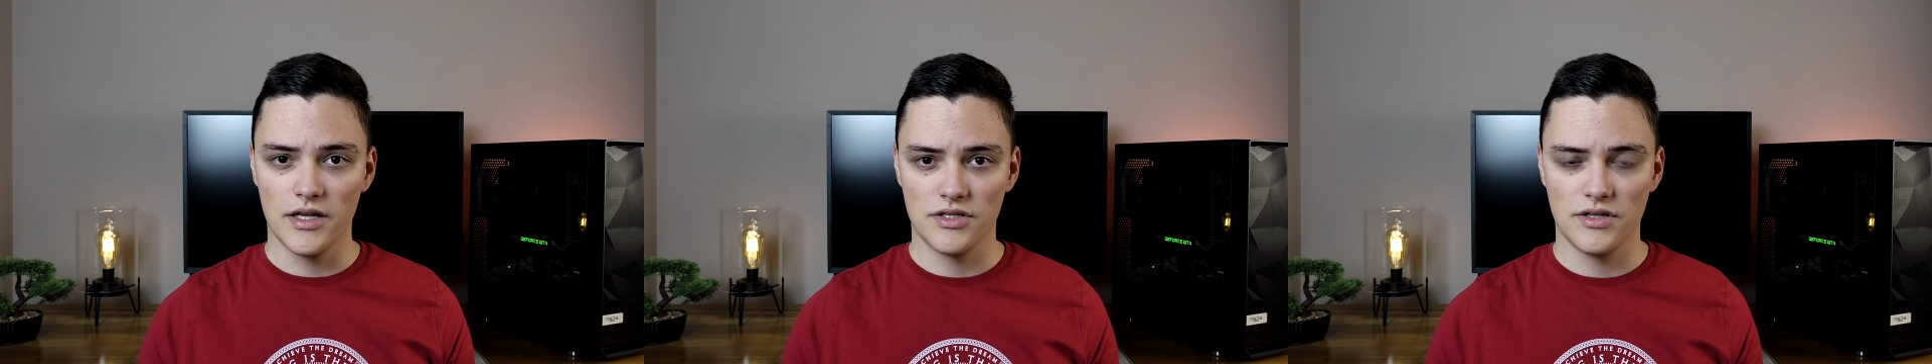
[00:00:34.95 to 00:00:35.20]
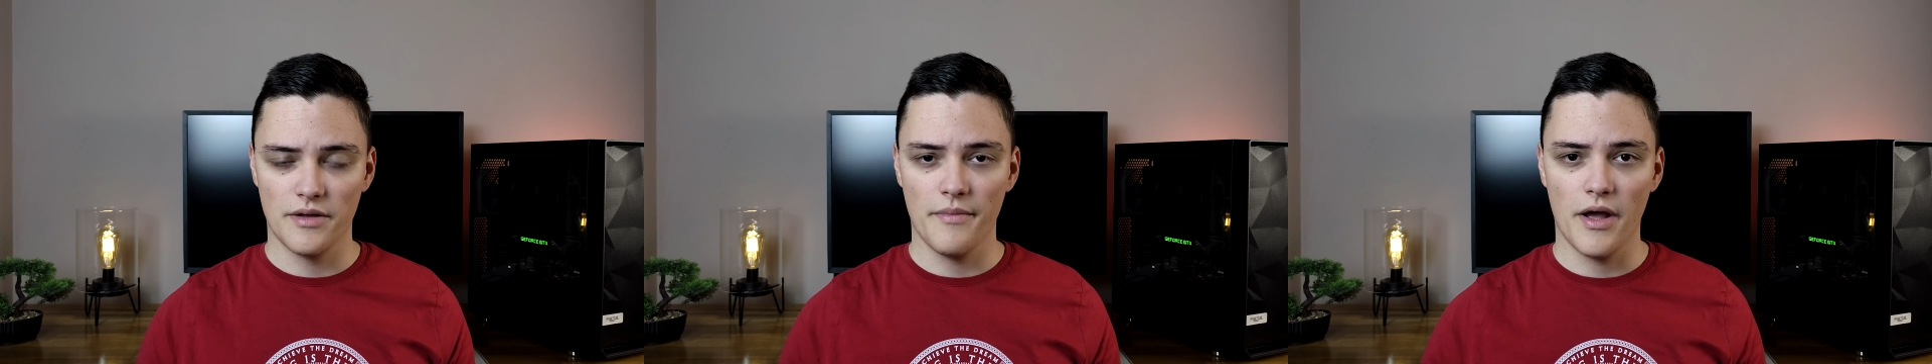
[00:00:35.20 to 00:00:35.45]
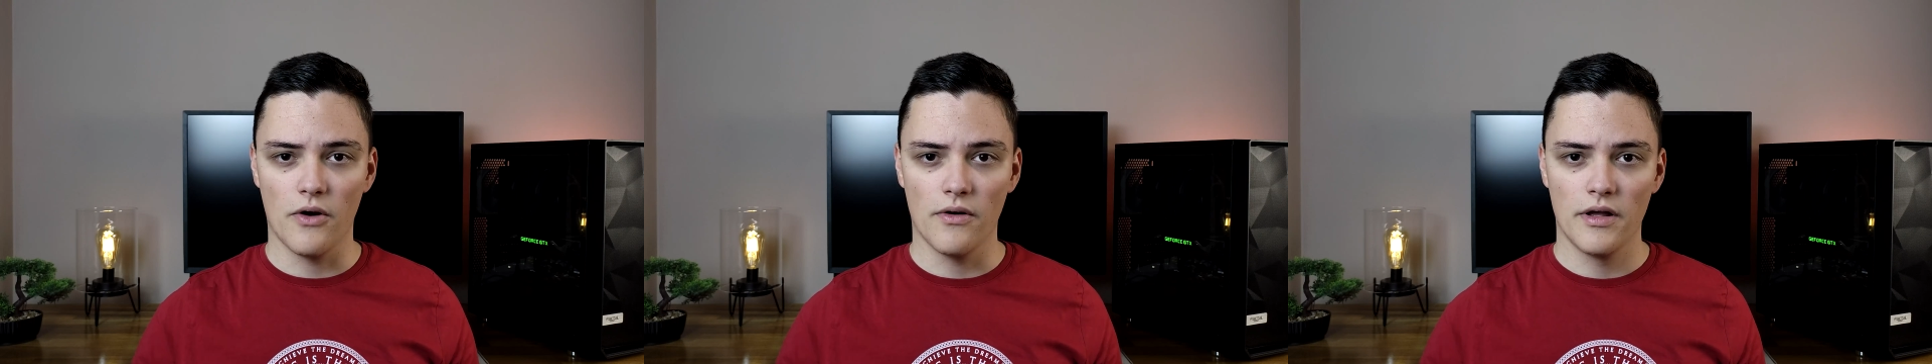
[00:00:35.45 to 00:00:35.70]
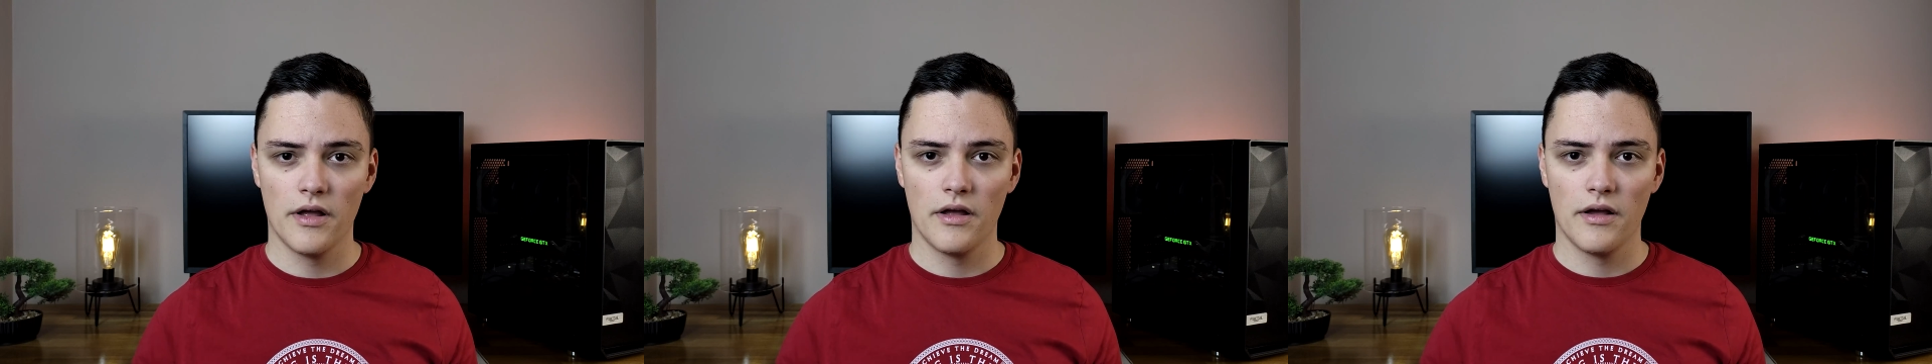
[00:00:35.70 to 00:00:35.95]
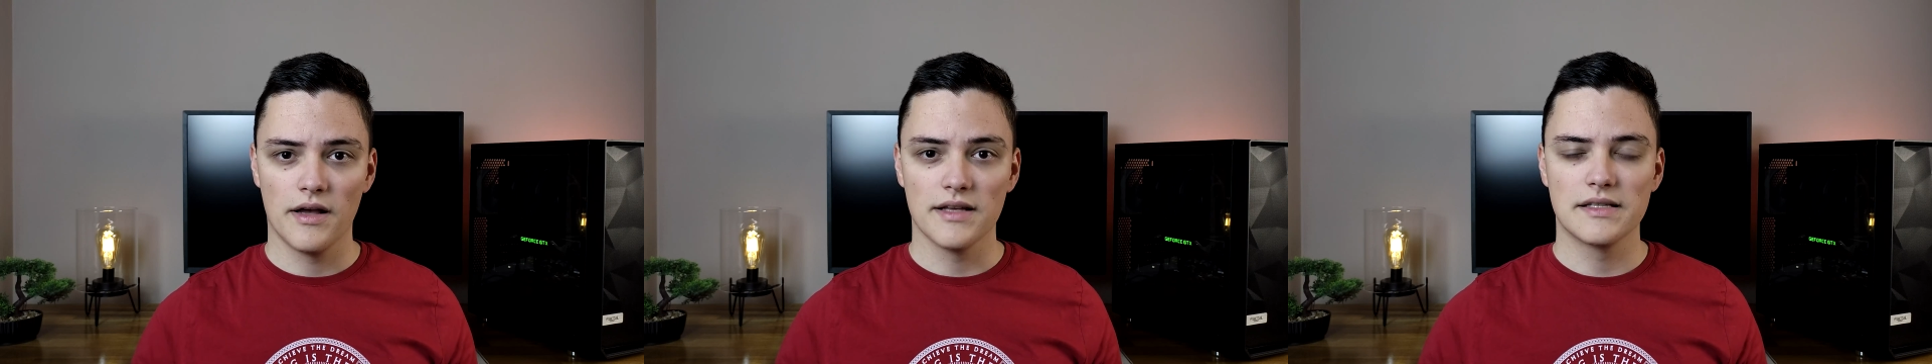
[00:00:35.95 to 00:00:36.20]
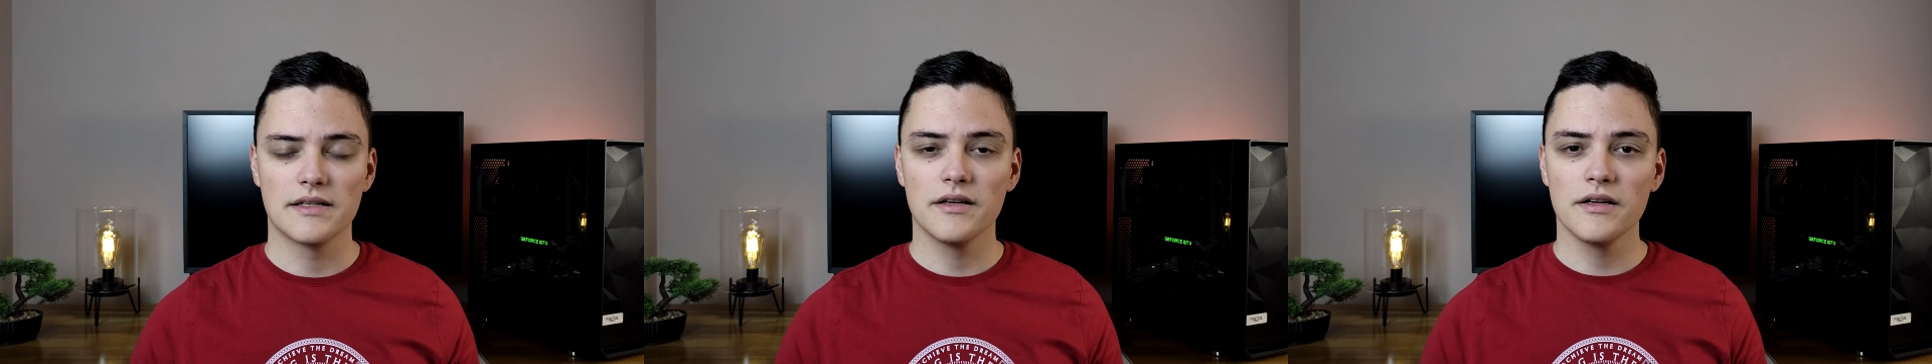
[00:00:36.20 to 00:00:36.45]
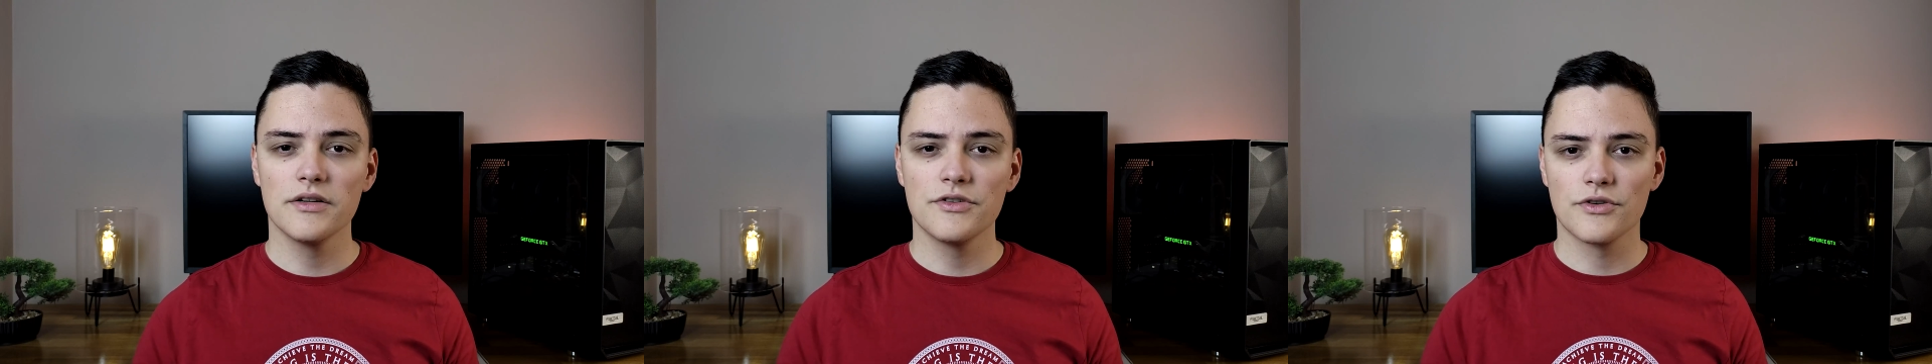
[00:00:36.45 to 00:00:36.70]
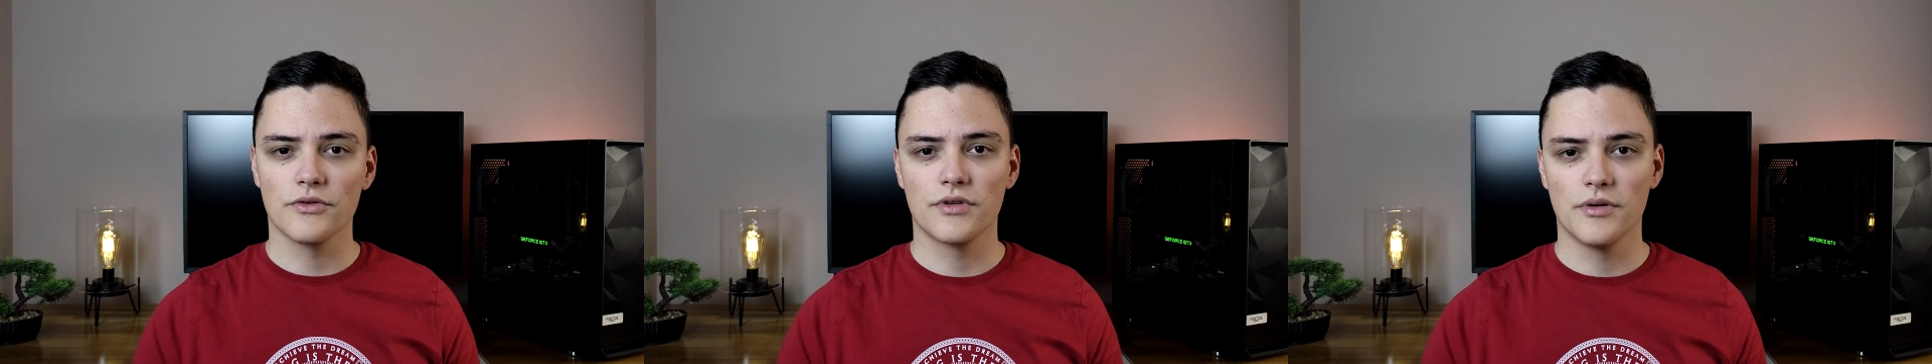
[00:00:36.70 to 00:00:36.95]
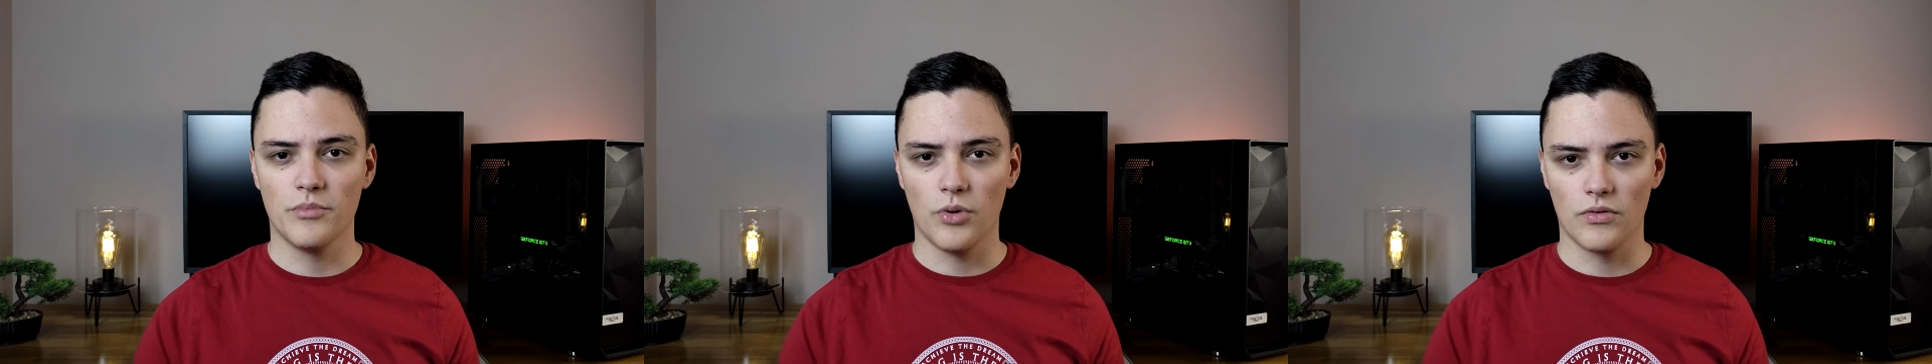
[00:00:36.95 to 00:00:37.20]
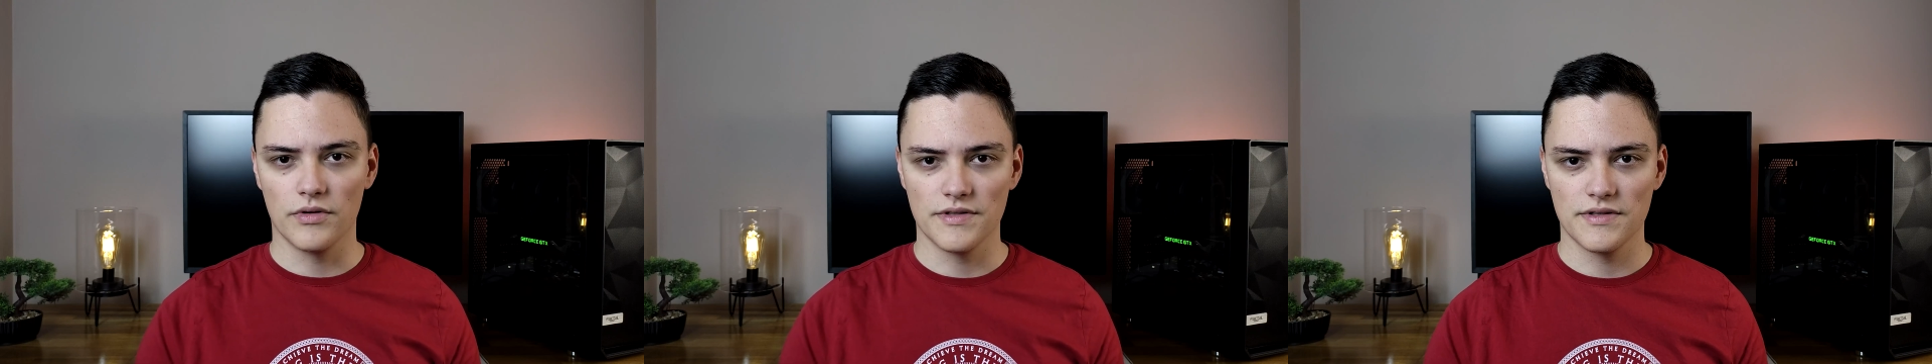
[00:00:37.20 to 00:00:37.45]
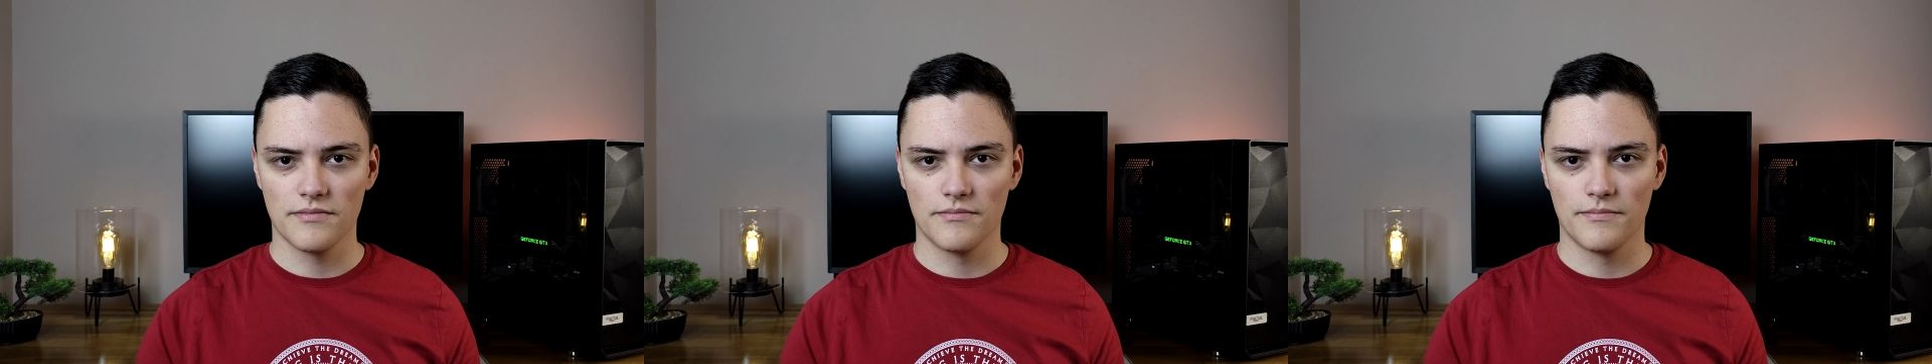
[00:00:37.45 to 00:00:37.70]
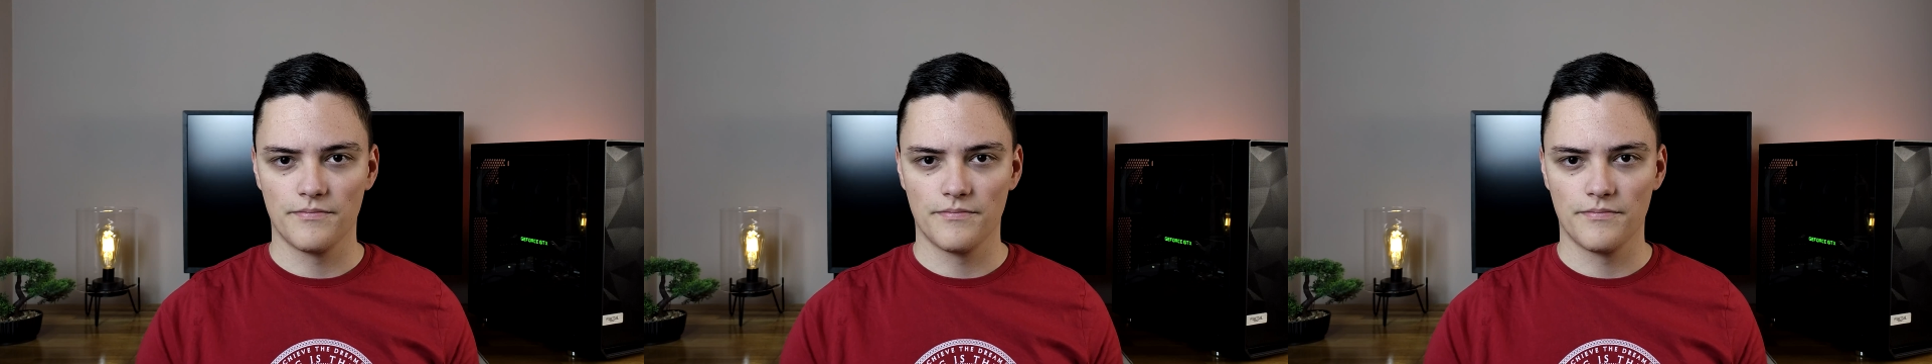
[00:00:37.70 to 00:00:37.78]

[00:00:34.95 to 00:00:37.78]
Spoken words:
HTML, as uncontrolled components.